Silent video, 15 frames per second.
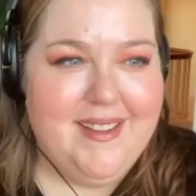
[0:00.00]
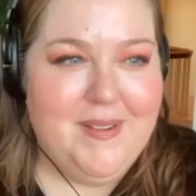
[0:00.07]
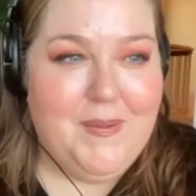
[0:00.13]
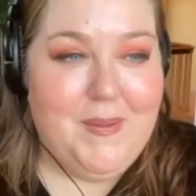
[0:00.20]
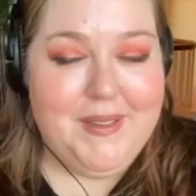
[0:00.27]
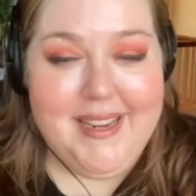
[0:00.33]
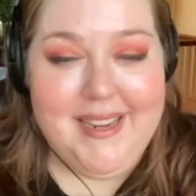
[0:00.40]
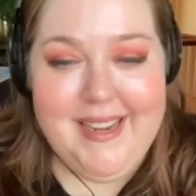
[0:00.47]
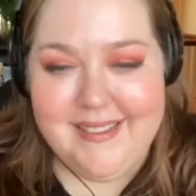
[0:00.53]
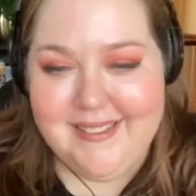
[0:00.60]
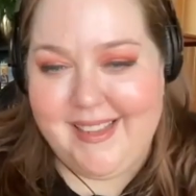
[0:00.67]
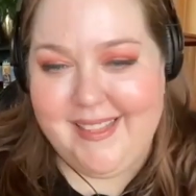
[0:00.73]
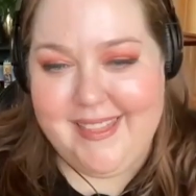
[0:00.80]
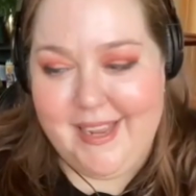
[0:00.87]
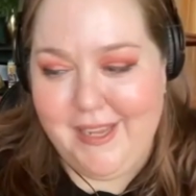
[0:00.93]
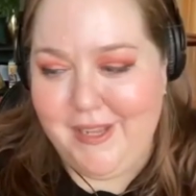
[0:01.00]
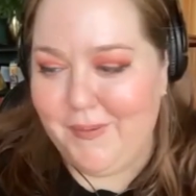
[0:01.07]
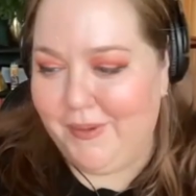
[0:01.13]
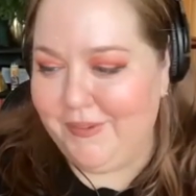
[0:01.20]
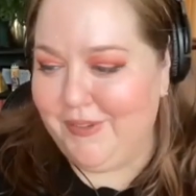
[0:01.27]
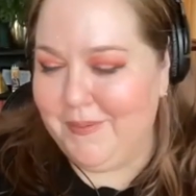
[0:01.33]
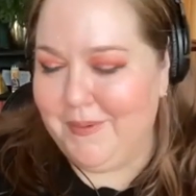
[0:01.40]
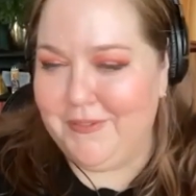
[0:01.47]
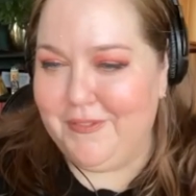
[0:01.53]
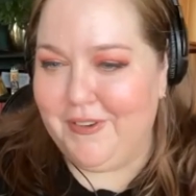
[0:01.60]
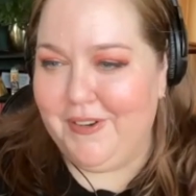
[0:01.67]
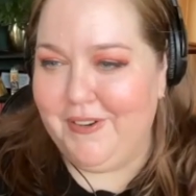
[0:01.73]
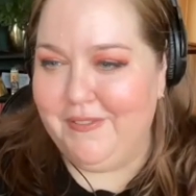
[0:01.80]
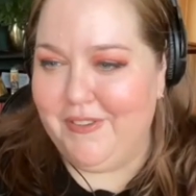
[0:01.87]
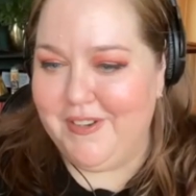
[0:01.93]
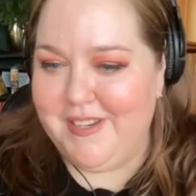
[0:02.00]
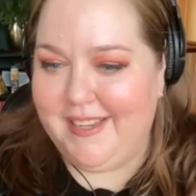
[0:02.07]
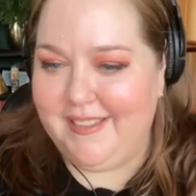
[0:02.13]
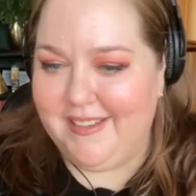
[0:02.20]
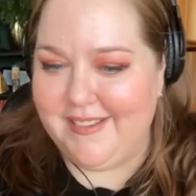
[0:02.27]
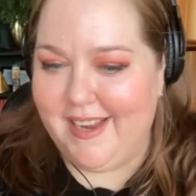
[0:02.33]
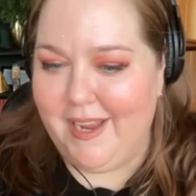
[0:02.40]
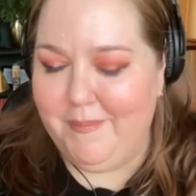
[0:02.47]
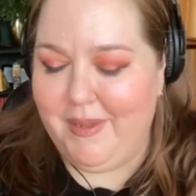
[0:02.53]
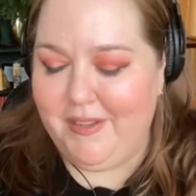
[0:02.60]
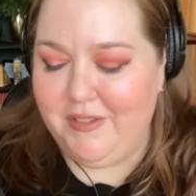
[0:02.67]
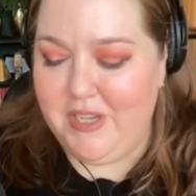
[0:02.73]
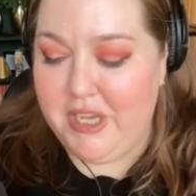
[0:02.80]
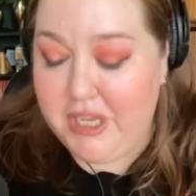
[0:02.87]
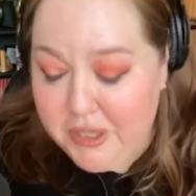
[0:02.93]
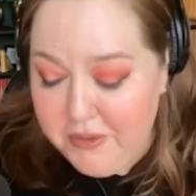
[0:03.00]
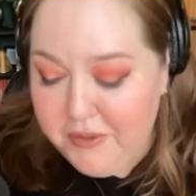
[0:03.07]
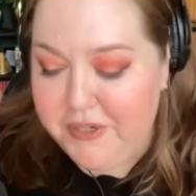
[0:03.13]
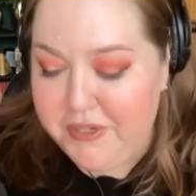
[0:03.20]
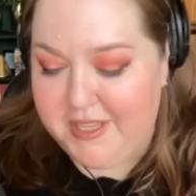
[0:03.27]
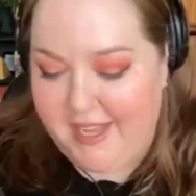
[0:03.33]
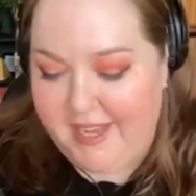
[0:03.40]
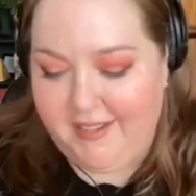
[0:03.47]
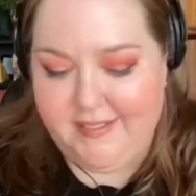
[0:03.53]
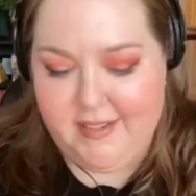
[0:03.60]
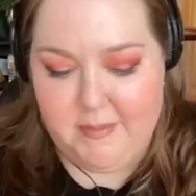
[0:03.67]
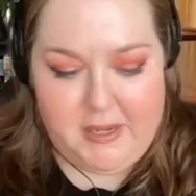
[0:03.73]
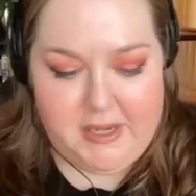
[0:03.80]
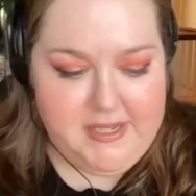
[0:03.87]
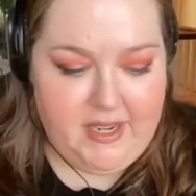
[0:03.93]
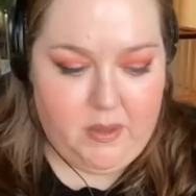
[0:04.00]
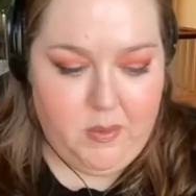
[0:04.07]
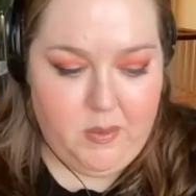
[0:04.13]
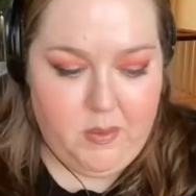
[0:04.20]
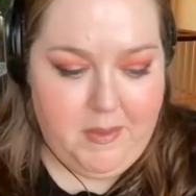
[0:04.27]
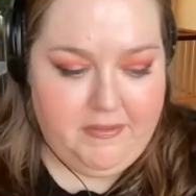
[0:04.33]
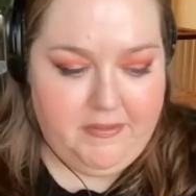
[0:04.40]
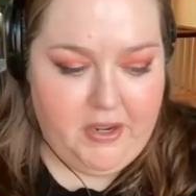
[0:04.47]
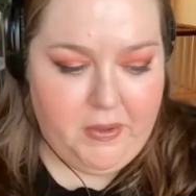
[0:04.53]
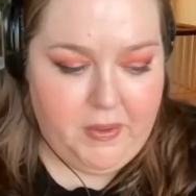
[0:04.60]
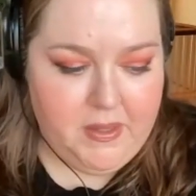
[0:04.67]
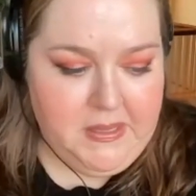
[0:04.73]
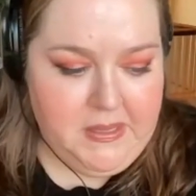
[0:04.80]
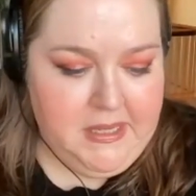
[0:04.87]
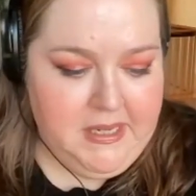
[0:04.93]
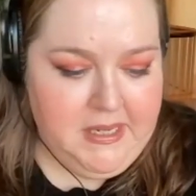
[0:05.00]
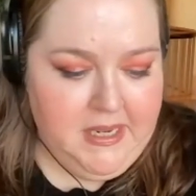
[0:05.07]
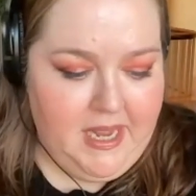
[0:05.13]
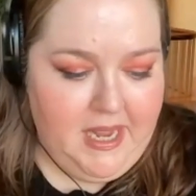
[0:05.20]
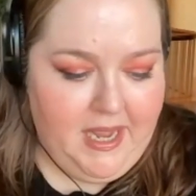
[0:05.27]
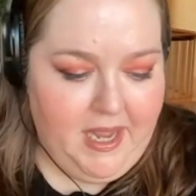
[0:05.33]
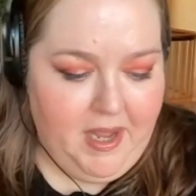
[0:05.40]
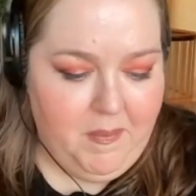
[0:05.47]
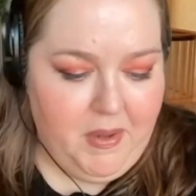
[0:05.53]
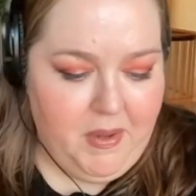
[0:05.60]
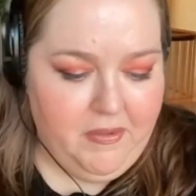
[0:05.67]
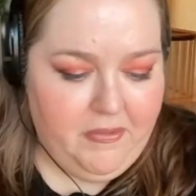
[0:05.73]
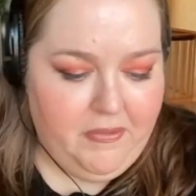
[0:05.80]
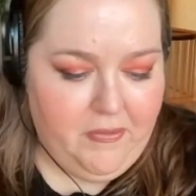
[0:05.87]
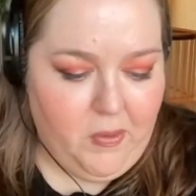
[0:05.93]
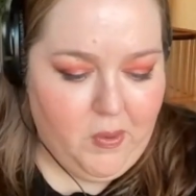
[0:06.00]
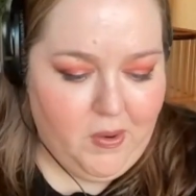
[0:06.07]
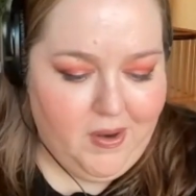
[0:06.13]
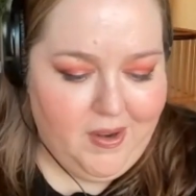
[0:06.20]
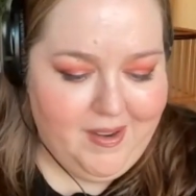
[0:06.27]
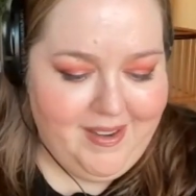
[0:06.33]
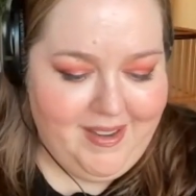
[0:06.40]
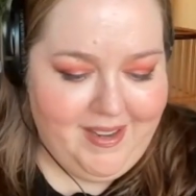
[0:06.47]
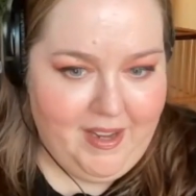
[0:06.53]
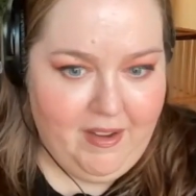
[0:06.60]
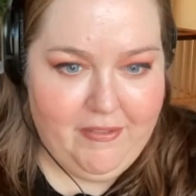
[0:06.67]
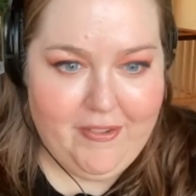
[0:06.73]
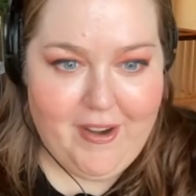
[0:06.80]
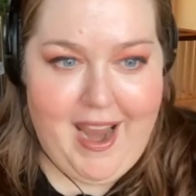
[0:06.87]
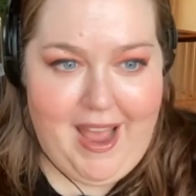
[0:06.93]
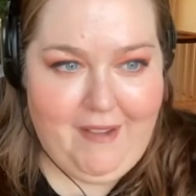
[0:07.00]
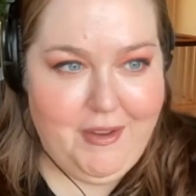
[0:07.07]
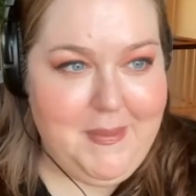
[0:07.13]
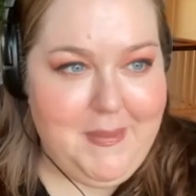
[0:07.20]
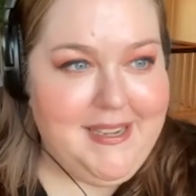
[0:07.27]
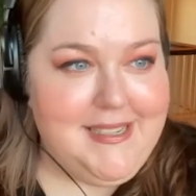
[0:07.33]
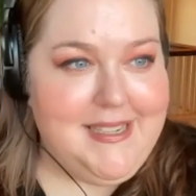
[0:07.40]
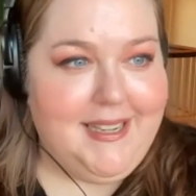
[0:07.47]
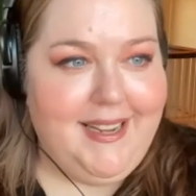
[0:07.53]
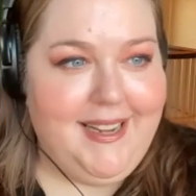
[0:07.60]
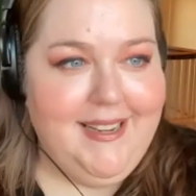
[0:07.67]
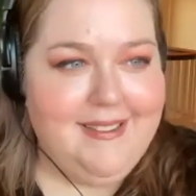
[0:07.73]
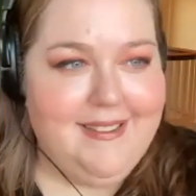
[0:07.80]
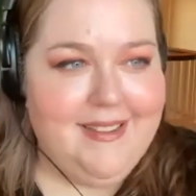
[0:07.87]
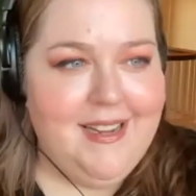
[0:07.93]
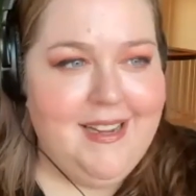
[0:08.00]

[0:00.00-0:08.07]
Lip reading: Well, like I say, thank you all so much for taking the time. Huge thanks to Montana Women Vote for having me tonight.